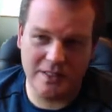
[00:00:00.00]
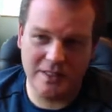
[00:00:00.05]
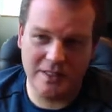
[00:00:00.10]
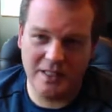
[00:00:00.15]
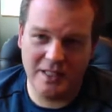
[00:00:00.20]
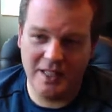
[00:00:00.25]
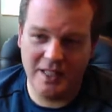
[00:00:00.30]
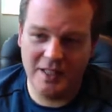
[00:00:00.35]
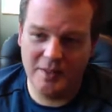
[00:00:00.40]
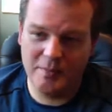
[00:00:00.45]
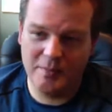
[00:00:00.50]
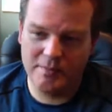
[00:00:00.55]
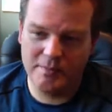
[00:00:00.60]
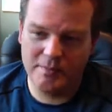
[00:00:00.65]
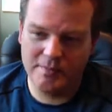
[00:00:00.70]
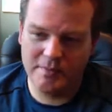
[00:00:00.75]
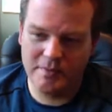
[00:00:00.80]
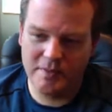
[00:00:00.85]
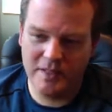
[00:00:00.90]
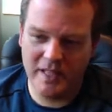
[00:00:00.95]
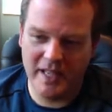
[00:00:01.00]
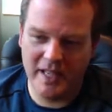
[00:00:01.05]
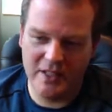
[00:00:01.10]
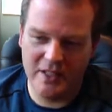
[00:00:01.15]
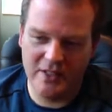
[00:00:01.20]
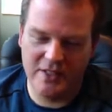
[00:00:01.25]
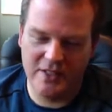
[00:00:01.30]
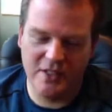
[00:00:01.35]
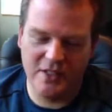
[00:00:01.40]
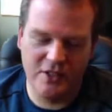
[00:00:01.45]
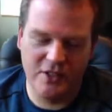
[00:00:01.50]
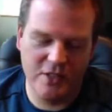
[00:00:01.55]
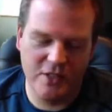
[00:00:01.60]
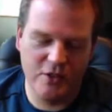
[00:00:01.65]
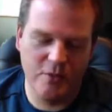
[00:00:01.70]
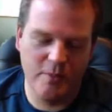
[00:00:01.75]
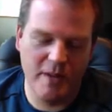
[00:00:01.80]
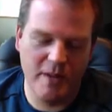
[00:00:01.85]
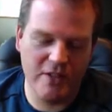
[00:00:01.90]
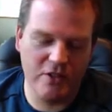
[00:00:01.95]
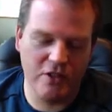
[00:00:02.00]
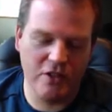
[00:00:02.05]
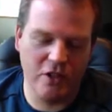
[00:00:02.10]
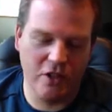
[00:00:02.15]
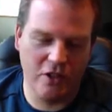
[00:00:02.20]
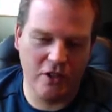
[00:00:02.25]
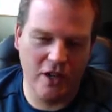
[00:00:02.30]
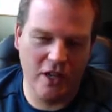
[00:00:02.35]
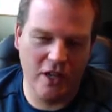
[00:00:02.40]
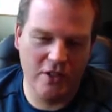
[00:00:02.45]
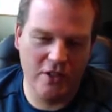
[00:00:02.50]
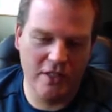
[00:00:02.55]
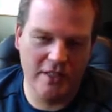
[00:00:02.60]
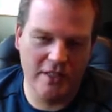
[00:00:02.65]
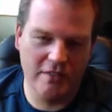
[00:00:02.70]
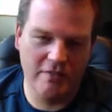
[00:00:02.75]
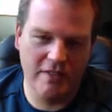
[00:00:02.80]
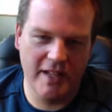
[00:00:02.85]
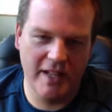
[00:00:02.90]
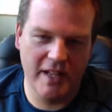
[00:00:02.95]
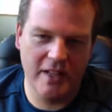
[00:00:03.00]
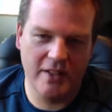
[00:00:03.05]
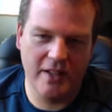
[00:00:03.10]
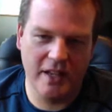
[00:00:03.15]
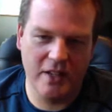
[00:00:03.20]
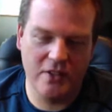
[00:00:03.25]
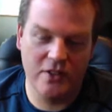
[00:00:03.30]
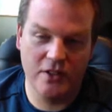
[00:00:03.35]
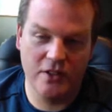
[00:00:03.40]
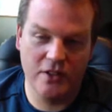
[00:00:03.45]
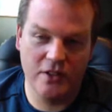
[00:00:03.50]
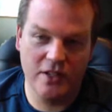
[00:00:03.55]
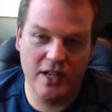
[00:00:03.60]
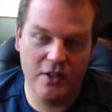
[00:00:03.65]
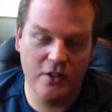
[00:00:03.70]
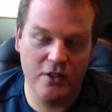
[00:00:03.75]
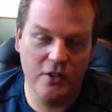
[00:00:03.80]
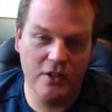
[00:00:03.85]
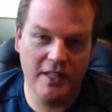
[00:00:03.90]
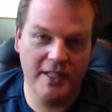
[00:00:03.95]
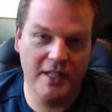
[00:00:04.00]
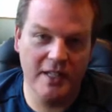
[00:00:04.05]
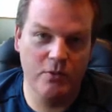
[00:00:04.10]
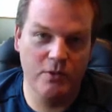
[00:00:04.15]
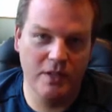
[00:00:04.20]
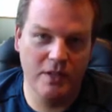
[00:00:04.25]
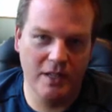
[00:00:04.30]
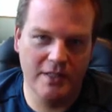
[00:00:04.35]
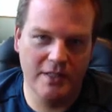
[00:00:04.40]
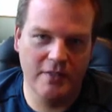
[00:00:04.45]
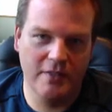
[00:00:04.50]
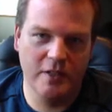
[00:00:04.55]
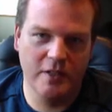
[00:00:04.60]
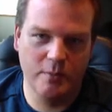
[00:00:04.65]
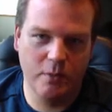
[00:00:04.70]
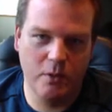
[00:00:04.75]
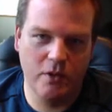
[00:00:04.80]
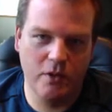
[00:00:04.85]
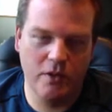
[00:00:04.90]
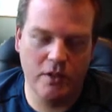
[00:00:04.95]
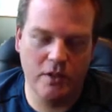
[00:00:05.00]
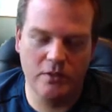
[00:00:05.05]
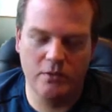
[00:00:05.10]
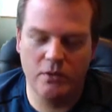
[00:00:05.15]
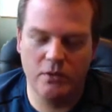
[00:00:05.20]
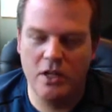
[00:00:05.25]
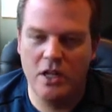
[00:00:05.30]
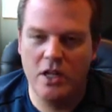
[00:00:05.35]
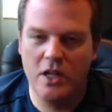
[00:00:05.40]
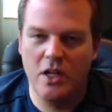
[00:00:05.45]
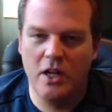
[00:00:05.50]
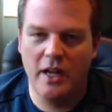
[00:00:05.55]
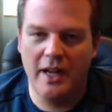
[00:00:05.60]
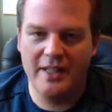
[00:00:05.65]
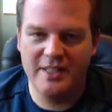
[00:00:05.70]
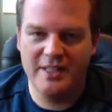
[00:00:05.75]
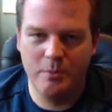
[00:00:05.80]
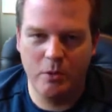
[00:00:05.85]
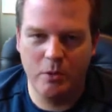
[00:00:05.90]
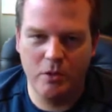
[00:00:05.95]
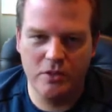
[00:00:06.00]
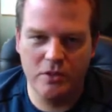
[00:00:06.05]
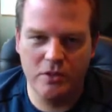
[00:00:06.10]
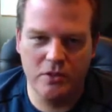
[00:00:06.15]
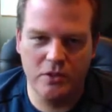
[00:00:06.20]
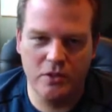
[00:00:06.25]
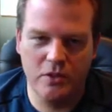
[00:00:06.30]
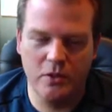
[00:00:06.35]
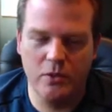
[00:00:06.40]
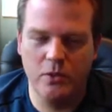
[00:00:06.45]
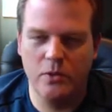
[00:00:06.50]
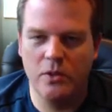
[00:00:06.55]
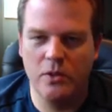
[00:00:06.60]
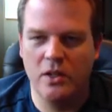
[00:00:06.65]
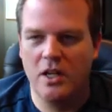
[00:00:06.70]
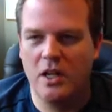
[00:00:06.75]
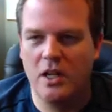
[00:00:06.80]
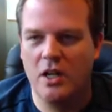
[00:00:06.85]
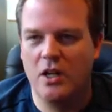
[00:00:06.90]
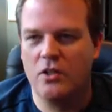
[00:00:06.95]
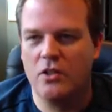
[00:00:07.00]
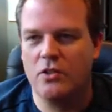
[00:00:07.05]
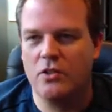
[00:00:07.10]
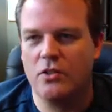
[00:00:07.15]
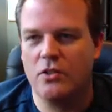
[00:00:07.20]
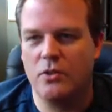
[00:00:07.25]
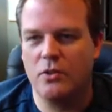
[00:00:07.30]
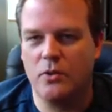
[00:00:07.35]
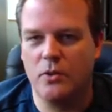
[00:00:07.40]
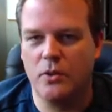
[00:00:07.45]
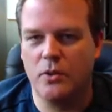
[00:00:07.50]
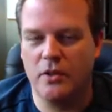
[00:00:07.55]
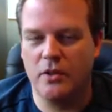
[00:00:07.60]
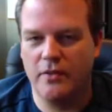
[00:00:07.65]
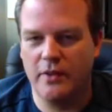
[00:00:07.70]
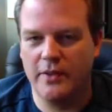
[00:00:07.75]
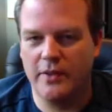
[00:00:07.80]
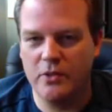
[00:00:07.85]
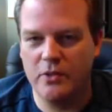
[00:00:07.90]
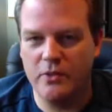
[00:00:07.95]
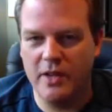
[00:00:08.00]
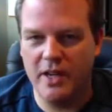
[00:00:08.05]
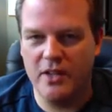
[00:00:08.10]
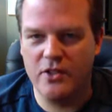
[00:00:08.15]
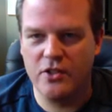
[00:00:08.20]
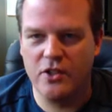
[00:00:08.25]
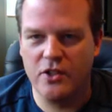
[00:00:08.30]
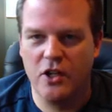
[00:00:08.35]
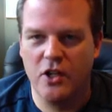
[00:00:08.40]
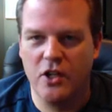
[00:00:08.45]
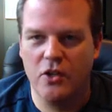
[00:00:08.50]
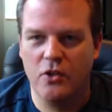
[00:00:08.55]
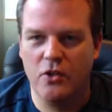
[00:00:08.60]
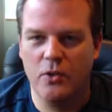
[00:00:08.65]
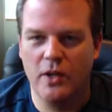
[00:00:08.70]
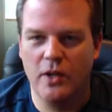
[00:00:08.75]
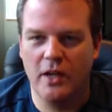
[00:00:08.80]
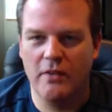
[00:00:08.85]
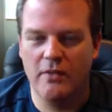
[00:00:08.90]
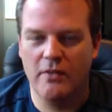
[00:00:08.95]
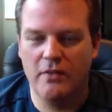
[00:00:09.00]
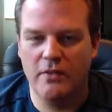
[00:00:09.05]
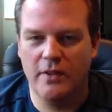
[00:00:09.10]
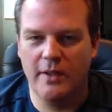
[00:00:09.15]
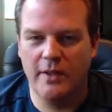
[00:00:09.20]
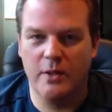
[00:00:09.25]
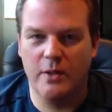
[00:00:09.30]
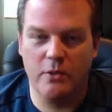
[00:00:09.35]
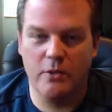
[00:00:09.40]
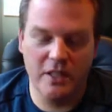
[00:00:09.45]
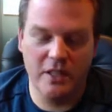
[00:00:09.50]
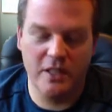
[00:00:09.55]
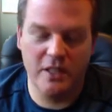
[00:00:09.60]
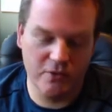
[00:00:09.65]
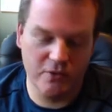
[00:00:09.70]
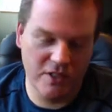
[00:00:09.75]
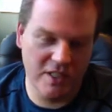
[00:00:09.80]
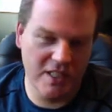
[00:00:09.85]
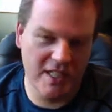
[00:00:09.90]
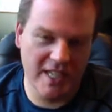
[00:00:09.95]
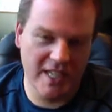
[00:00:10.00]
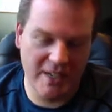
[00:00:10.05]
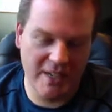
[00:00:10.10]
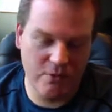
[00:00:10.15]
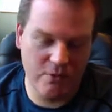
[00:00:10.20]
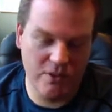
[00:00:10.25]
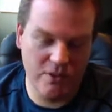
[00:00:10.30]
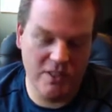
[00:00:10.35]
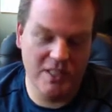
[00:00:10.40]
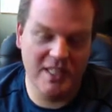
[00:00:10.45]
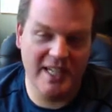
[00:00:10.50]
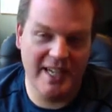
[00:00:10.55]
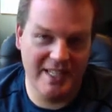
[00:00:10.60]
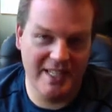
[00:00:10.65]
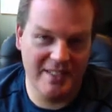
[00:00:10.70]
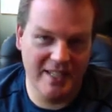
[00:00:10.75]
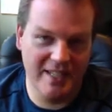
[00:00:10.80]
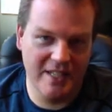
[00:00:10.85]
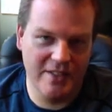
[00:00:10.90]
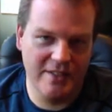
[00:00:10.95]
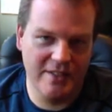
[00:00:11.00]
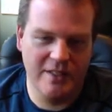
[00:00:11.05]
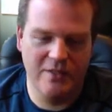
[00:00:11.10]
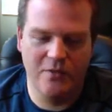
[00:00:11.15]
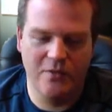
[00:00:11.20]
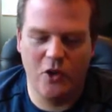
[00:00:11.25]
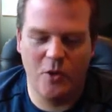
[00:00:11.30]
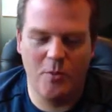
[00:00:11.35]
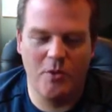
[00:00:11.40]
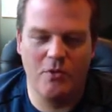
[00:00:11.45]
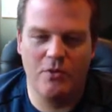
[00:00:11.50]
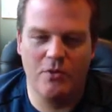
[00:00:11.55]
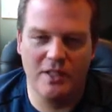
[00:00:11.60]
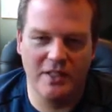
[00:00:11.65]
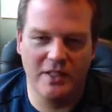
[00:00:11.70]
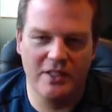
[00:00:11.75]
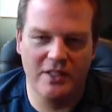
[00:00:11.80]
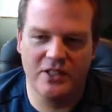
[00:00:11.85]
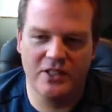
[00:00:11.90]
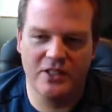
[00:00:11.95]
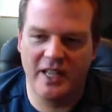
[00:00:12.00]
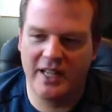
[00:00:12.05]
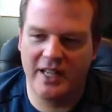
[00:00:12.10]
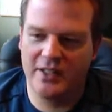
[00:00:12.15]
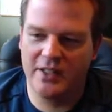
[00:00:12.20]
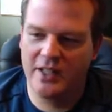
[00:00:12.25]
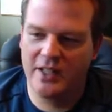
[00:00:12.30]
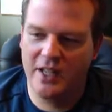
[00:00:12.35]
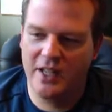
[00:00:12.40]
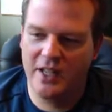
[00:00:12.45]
and central banks are constantly inflating things, yeah, you're going to get relatively poorer, as opposed to the very rich who have very real assets in the form of real estate